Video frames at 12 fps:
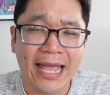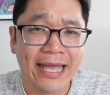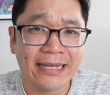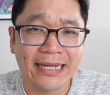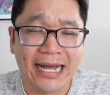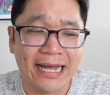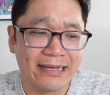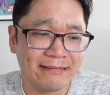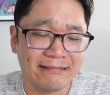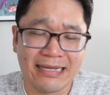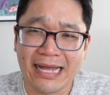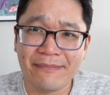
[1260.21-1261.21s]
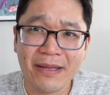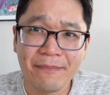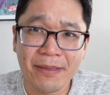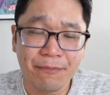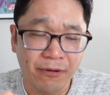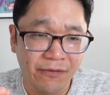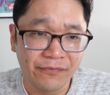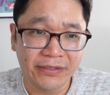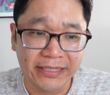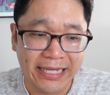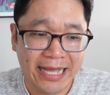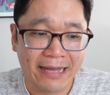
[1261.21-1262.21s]
And I might be
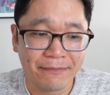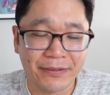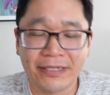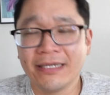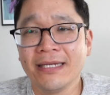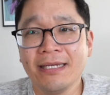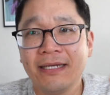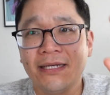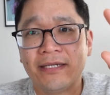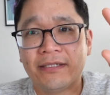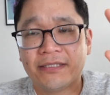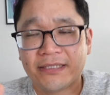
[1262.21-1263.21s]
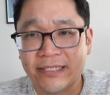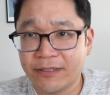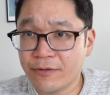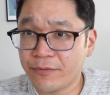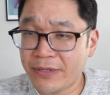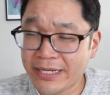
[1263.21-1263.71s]
perfectly happy sticking with what